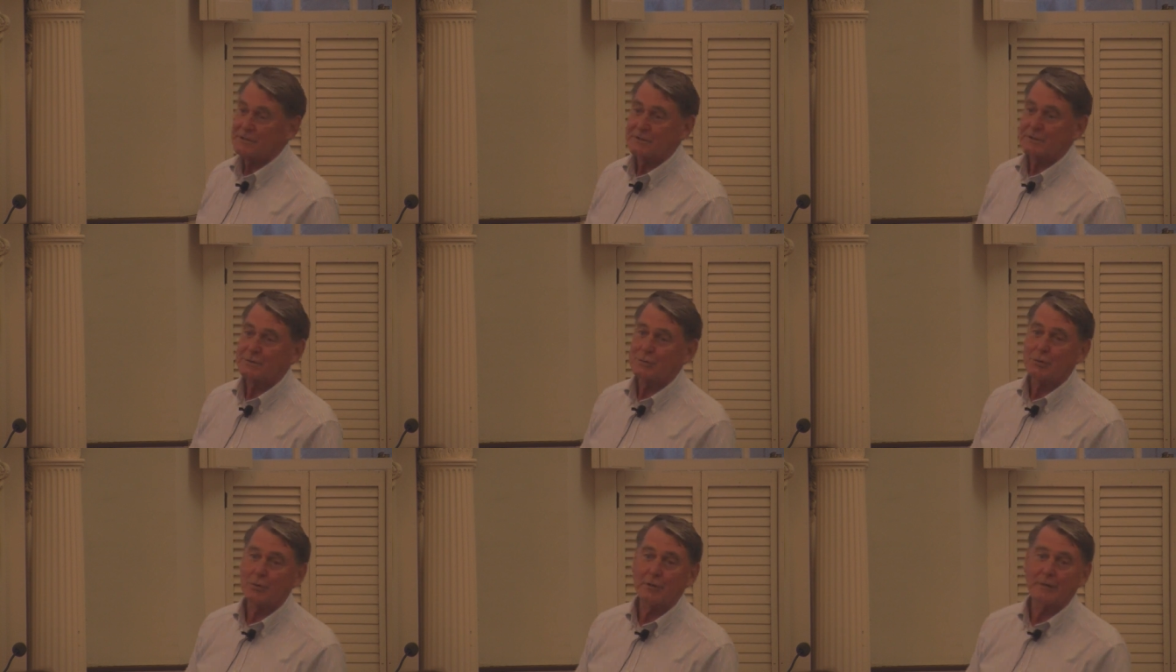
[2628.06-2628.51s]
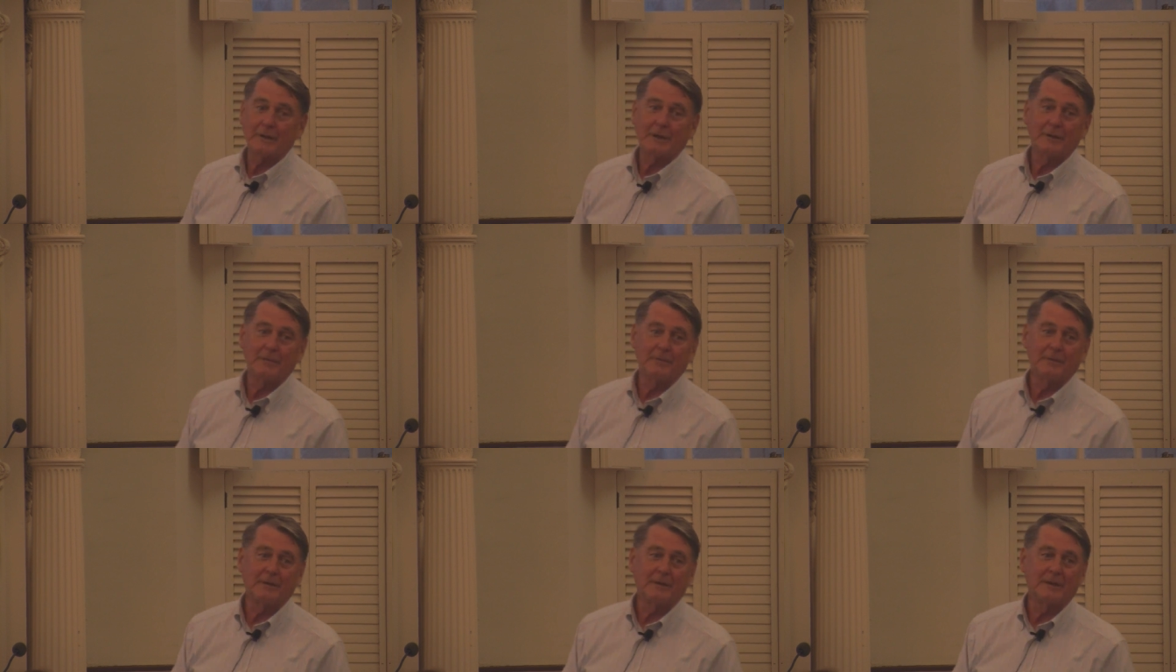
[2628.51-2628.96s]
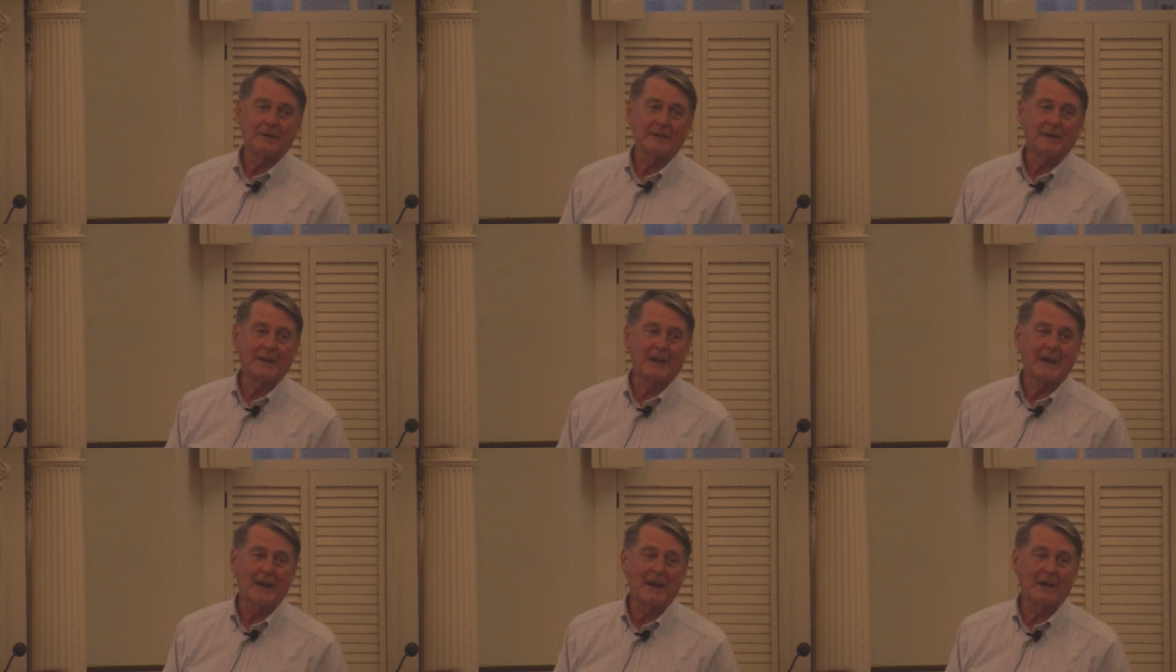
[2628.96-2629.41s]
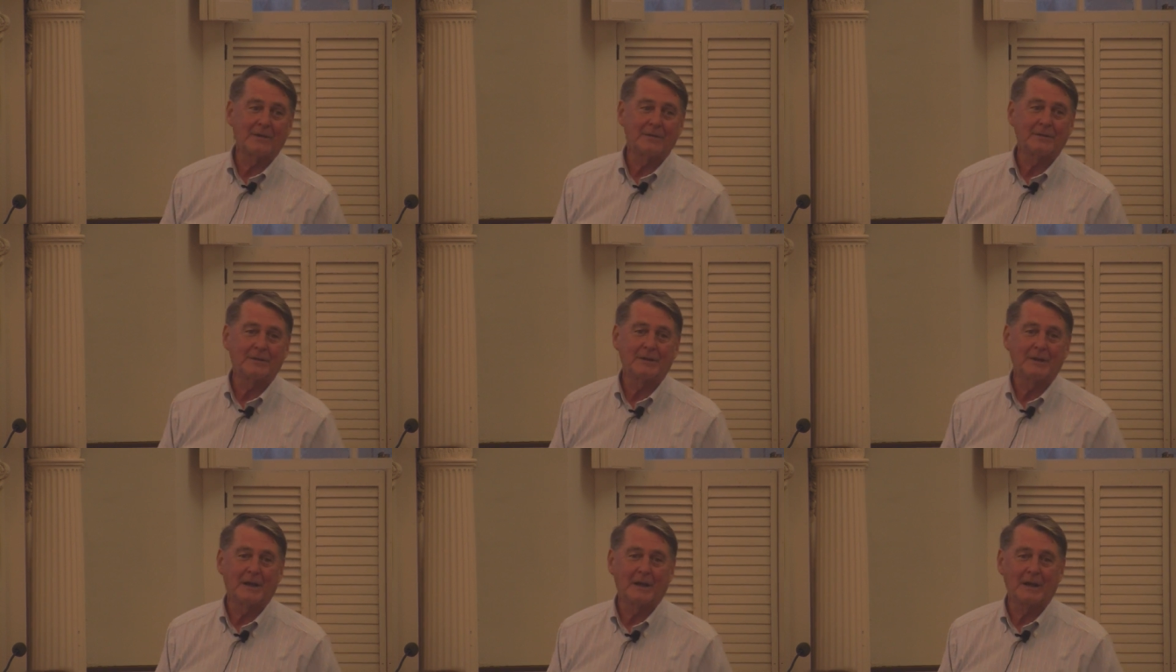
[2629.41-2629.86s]
the story that I have.
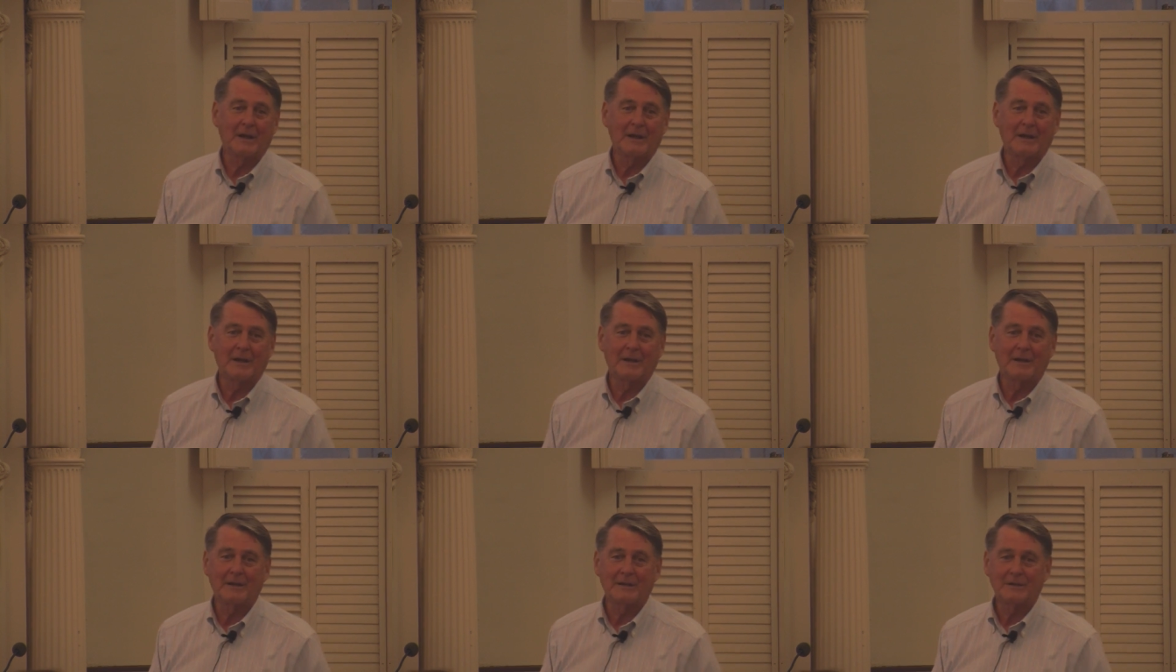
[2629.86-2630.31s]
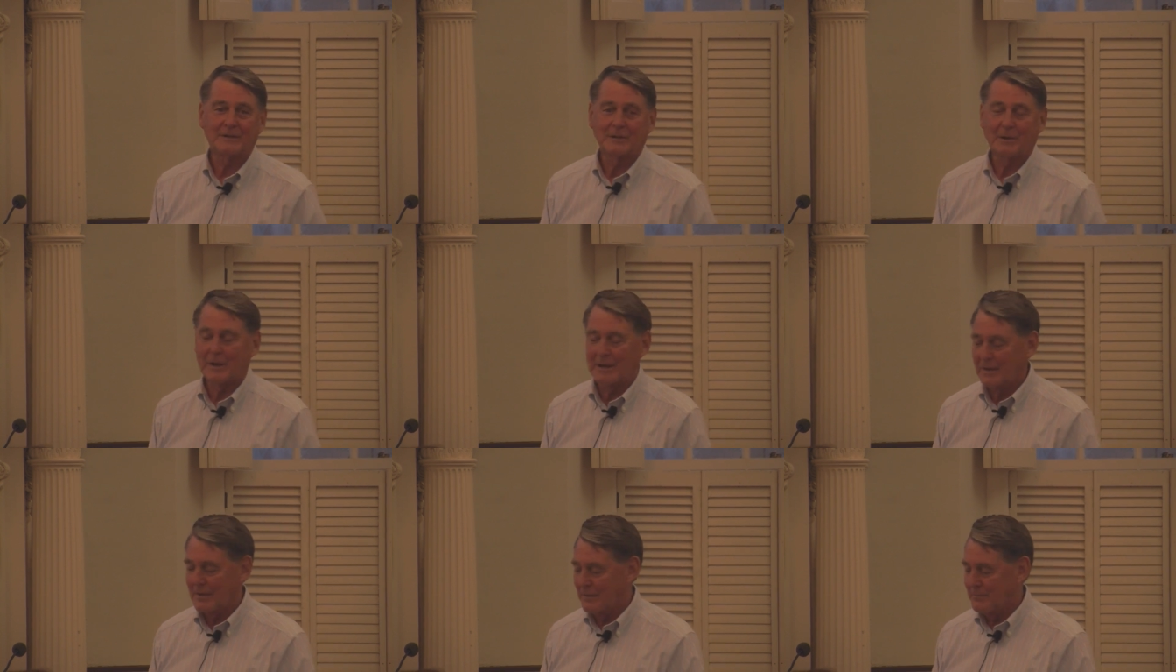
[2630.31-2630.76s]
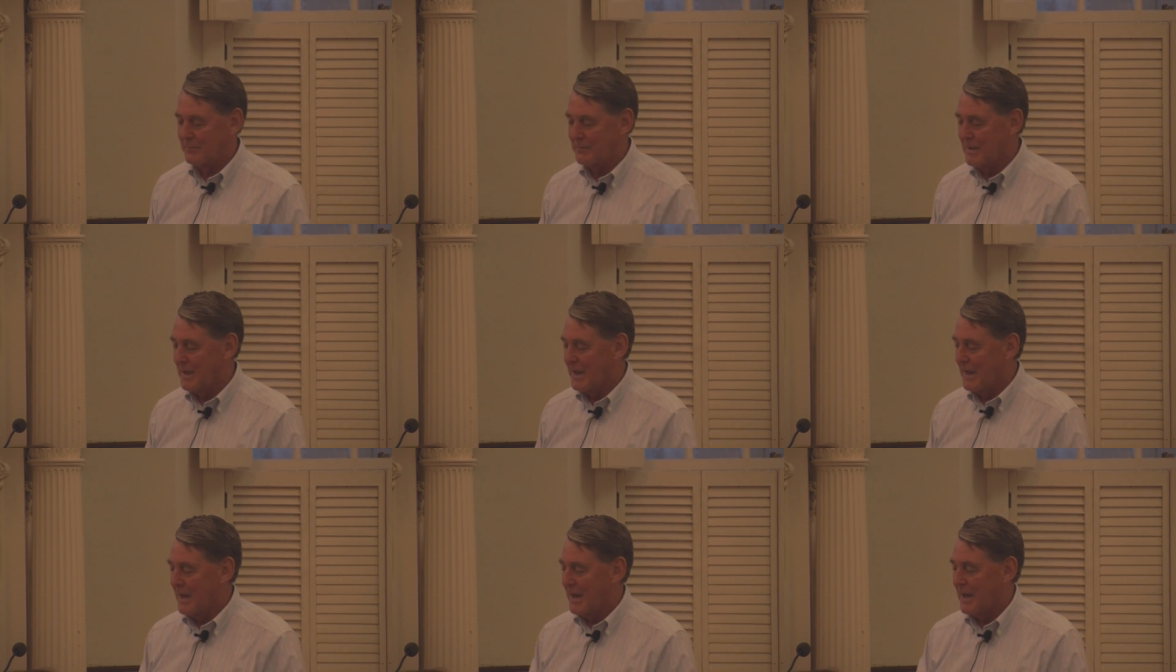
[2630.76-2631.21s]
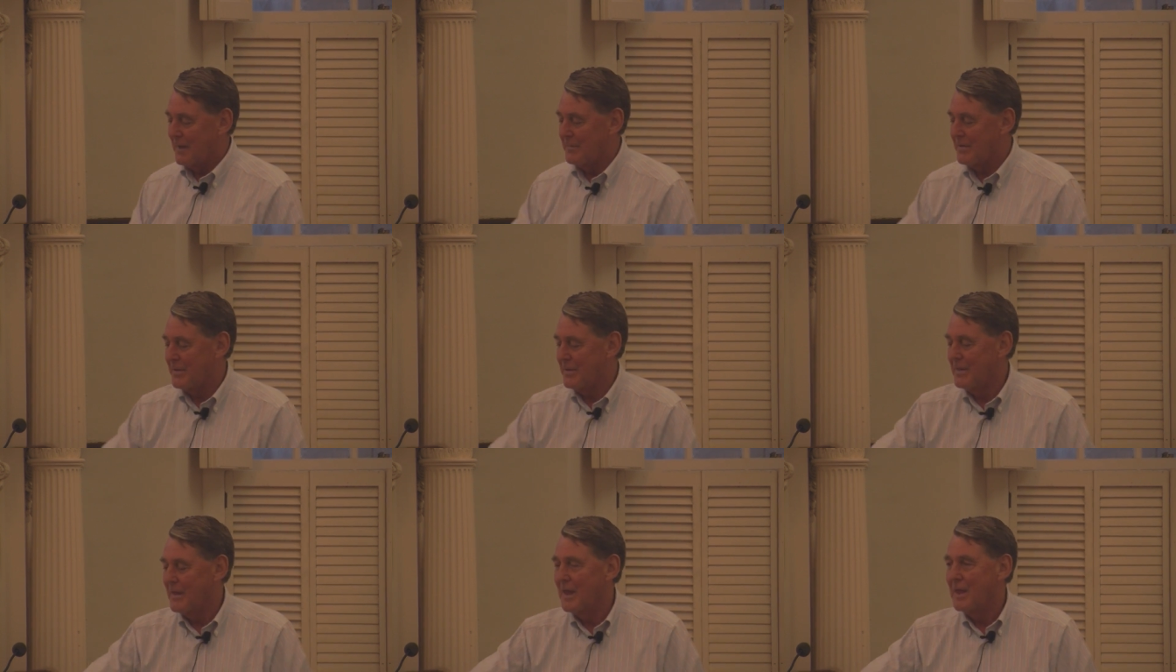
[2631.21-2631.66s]
Uh, so I, I, I,
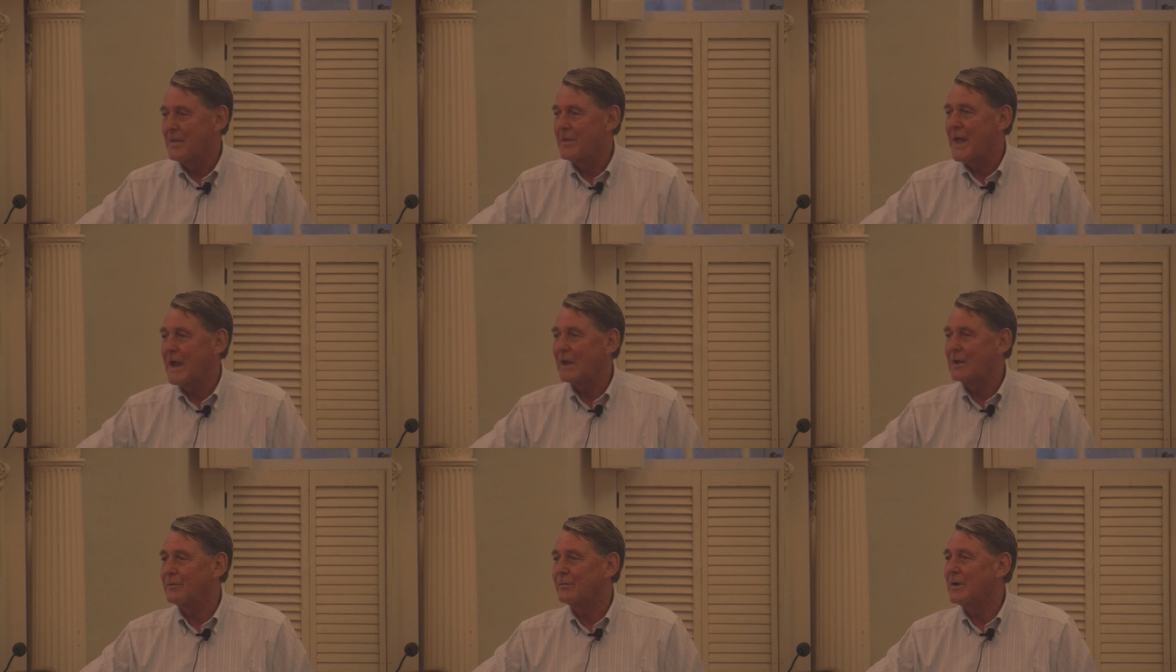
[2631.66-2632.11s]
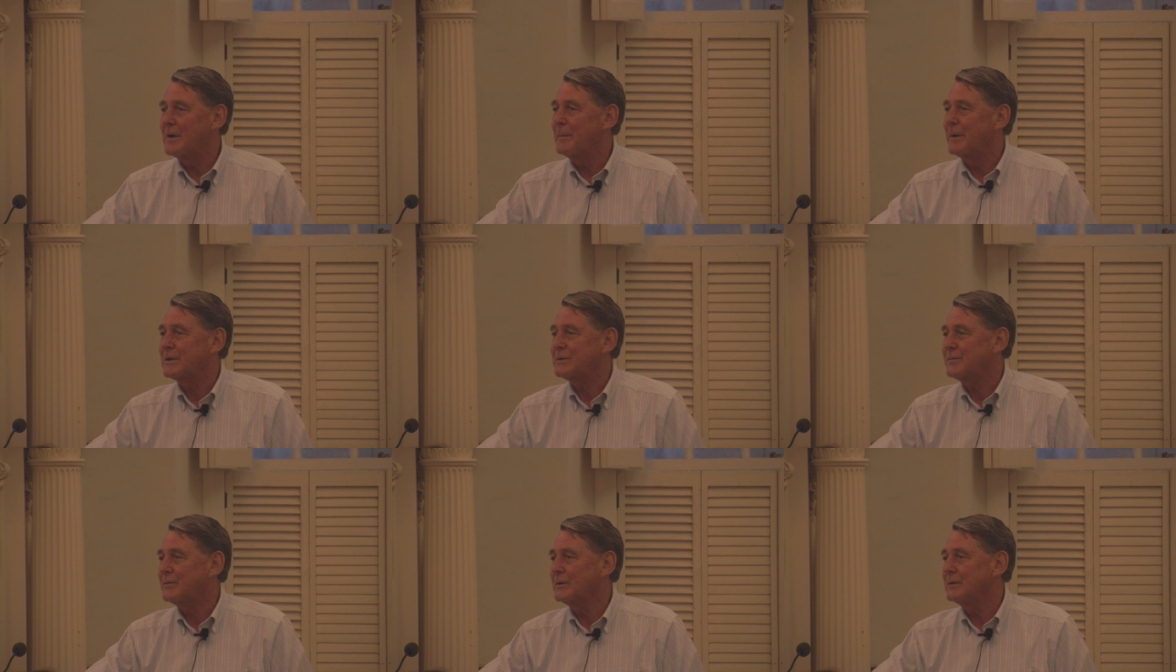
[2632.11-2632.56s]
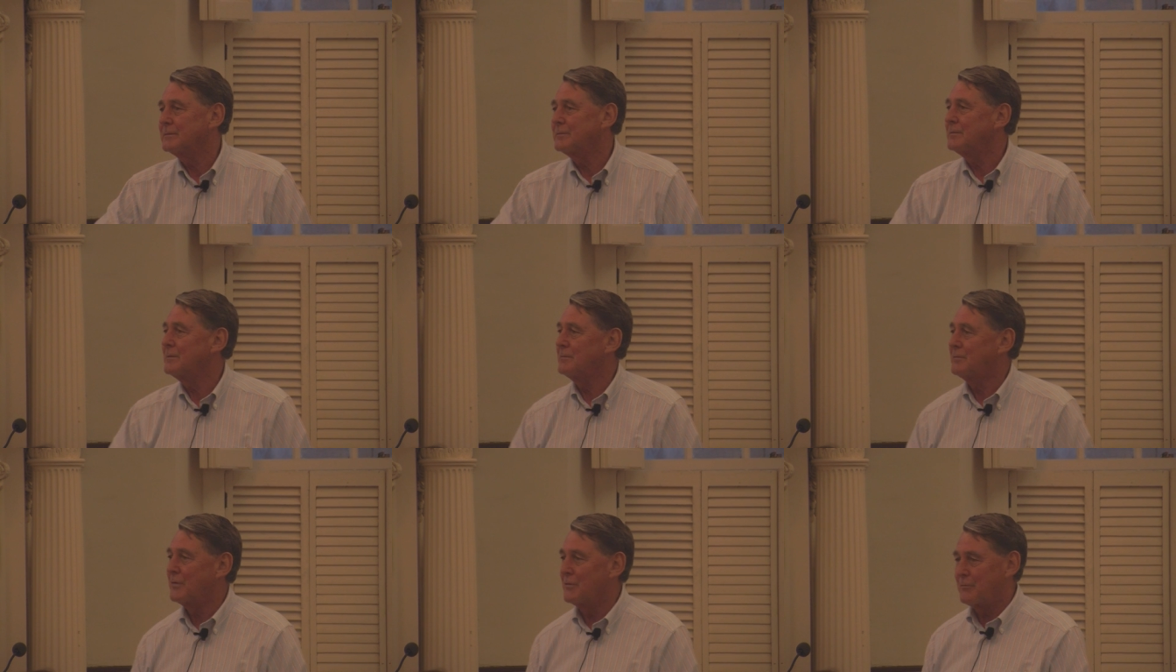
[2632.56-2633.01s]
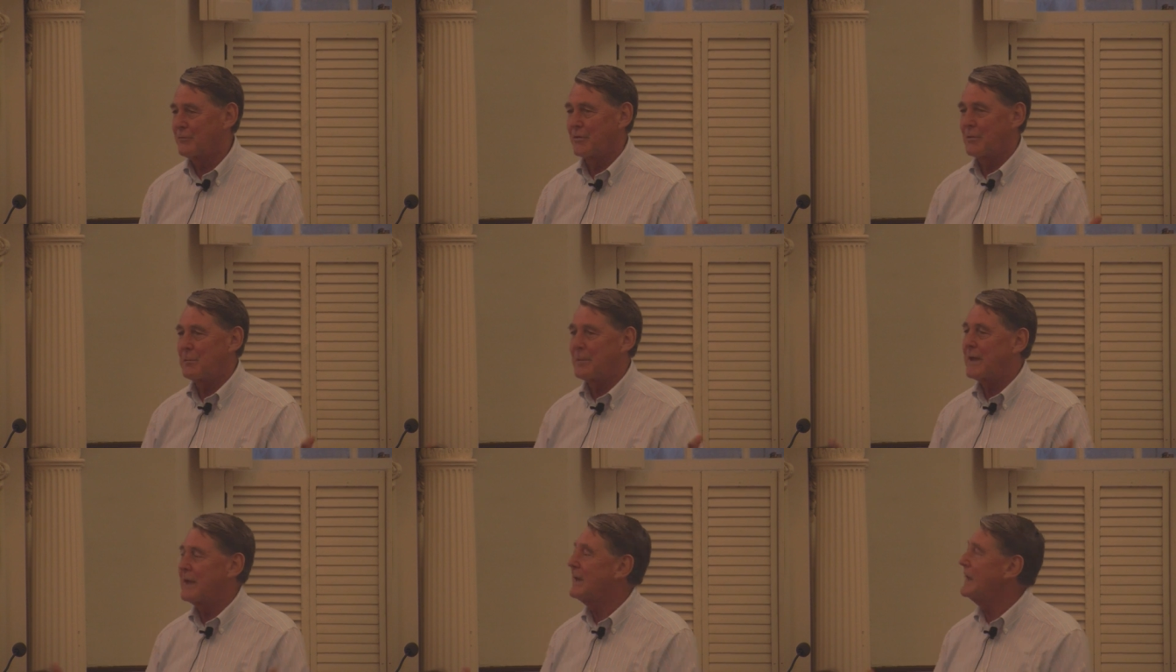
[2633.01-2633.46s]
thank you very much for, for,
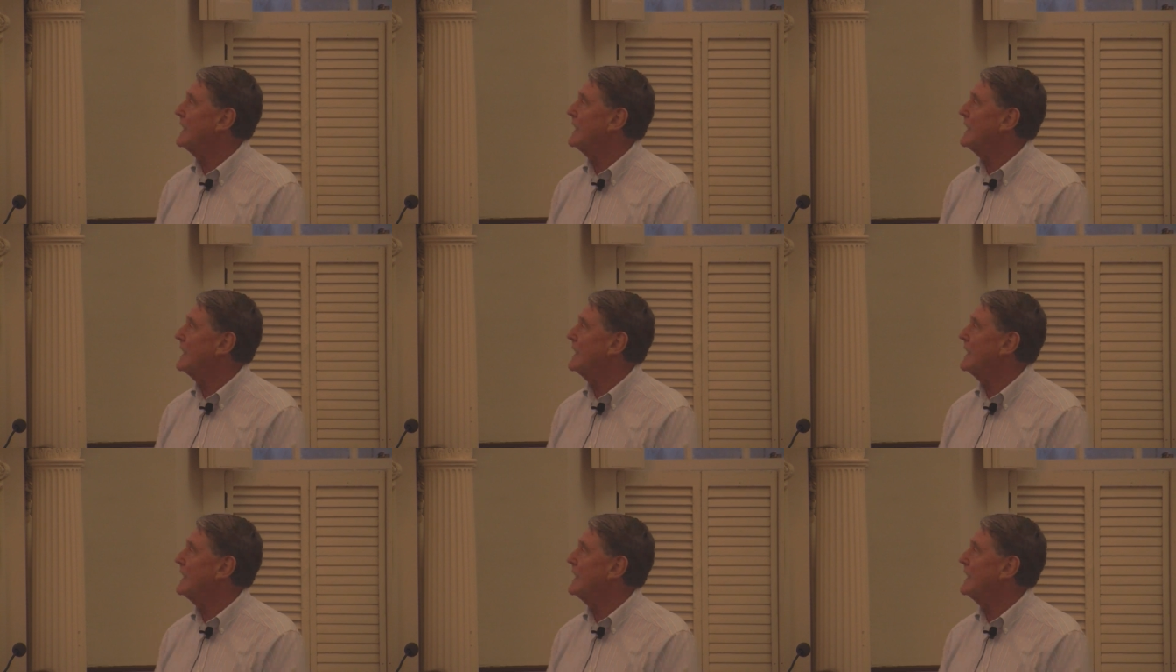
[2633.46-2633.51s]
for being